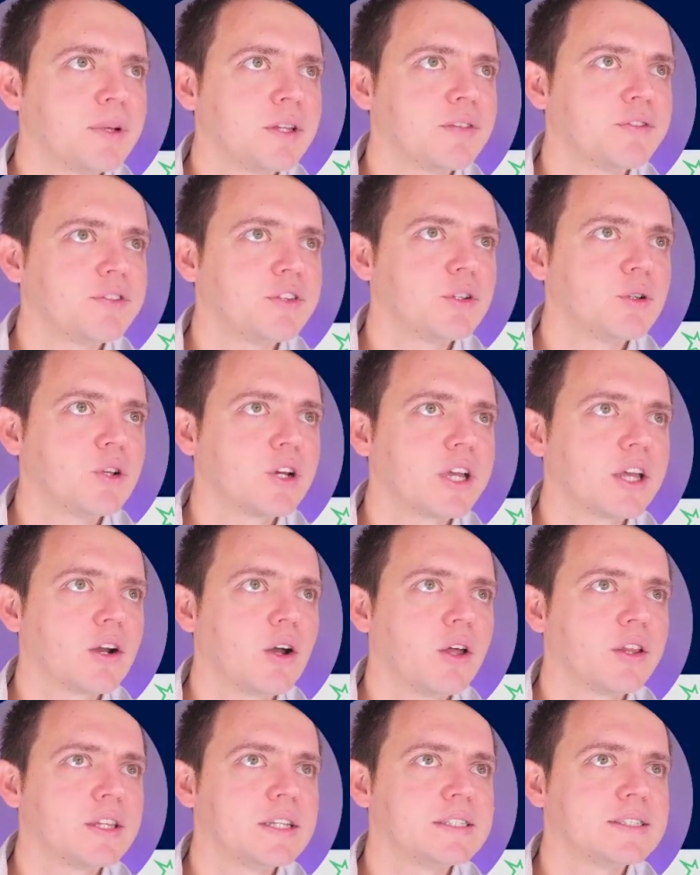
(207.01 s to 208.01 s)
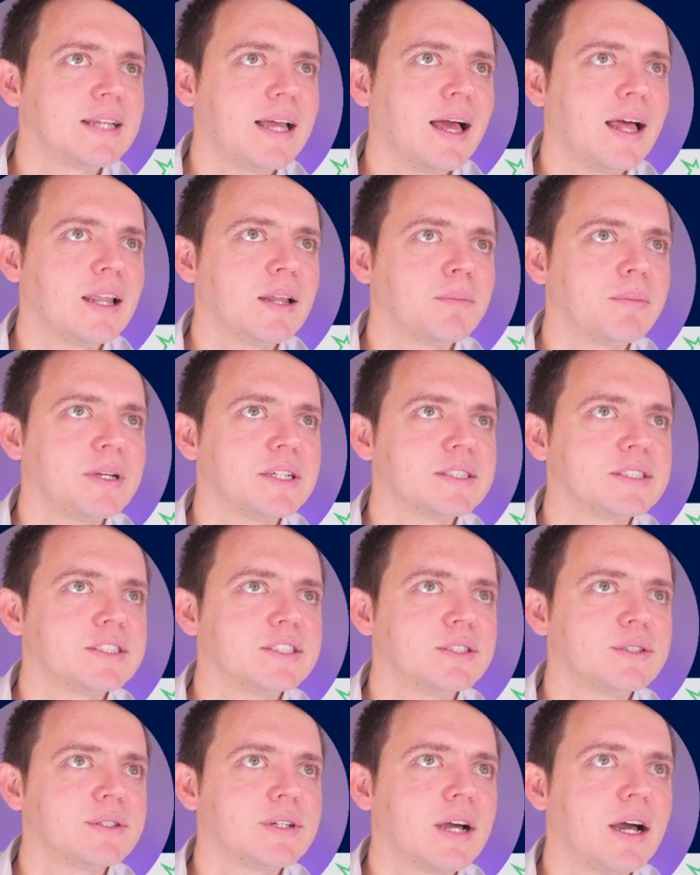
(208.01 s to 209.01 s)
And if you look at all these
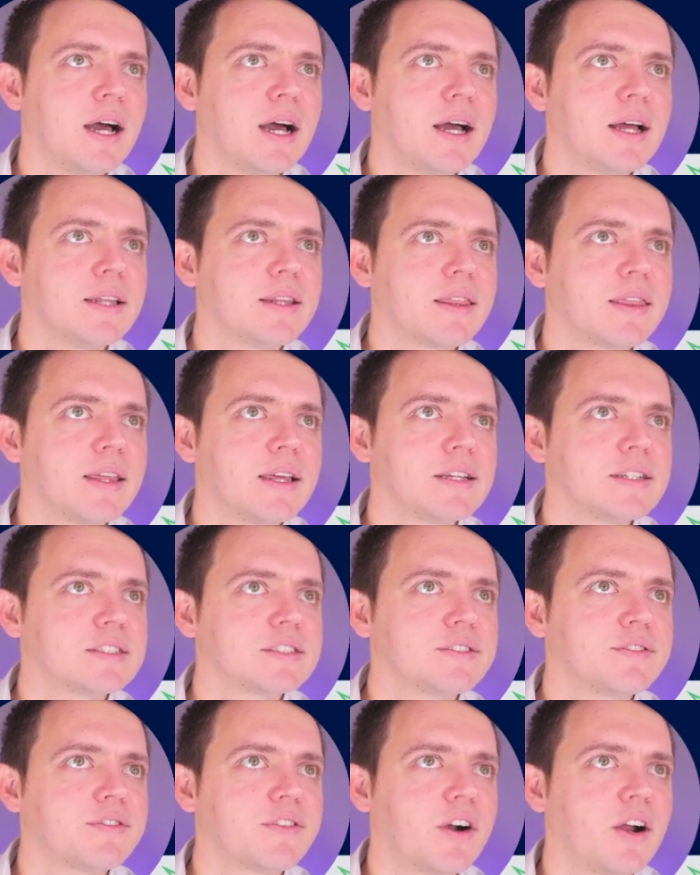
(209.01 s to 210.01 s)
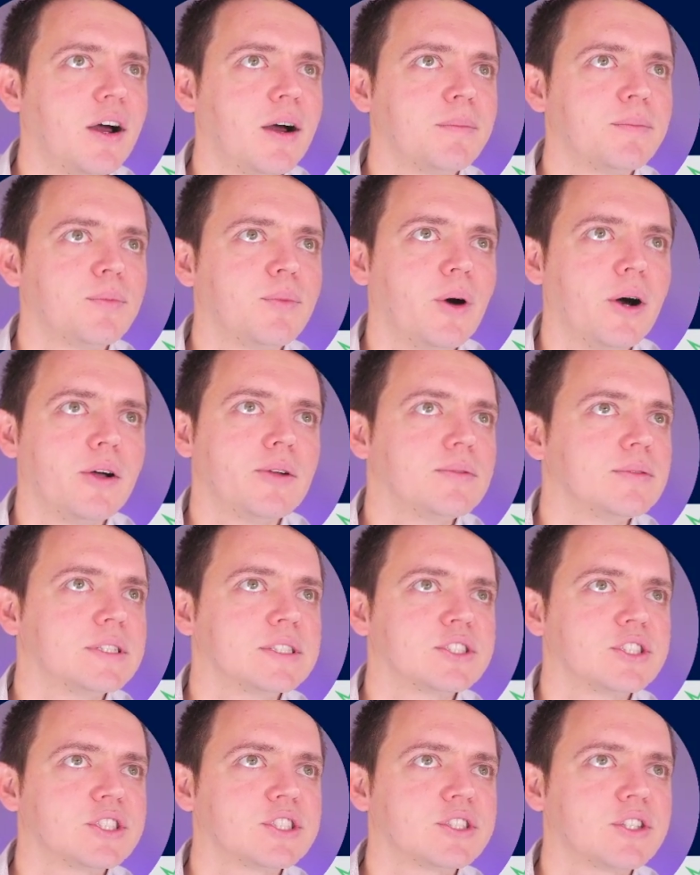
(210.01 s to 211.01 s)
elements, you got things from, well,
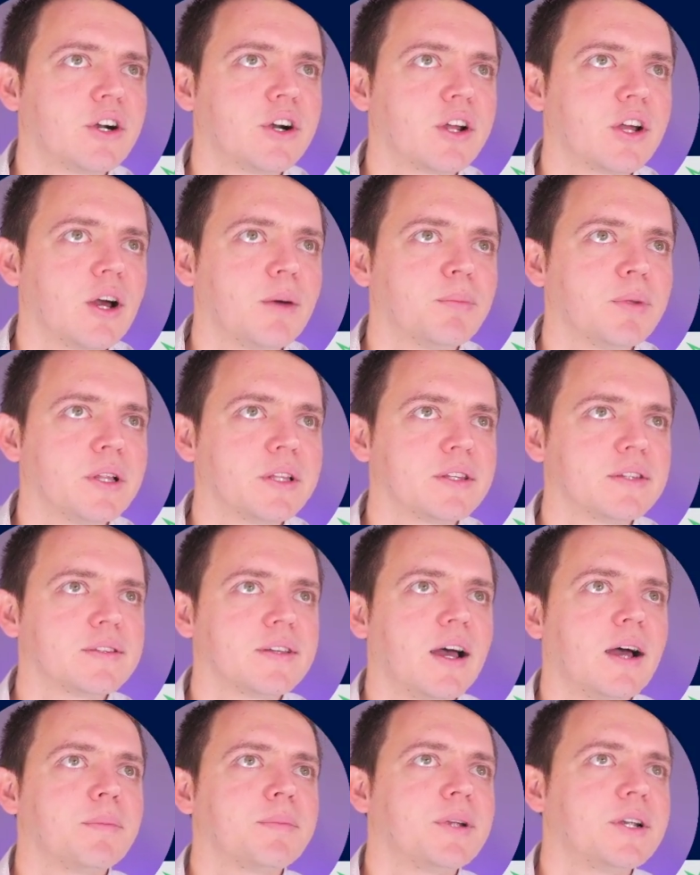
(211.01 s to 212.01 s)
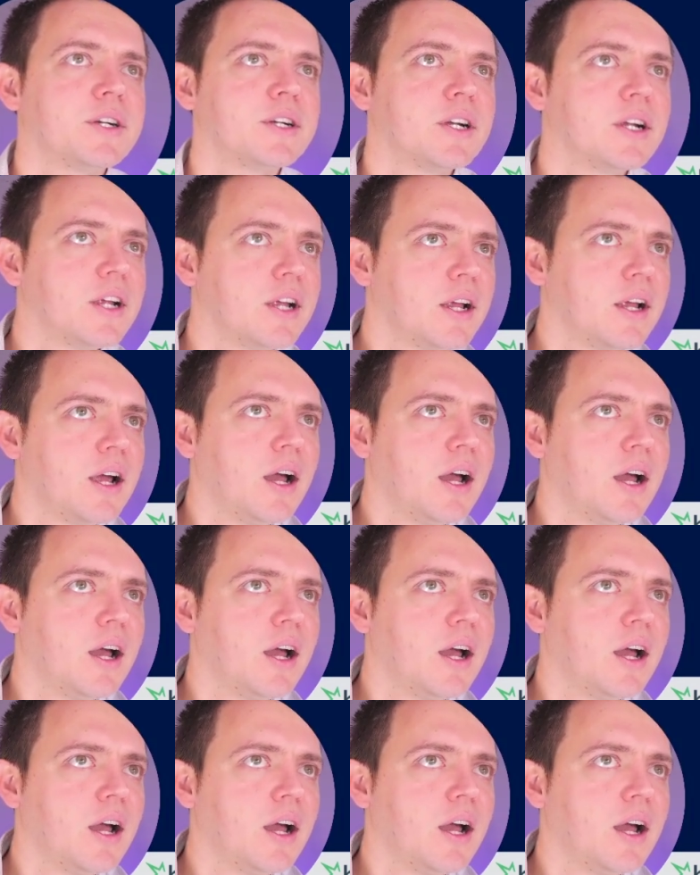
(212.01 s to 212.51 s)
let's just start a couple at the top here.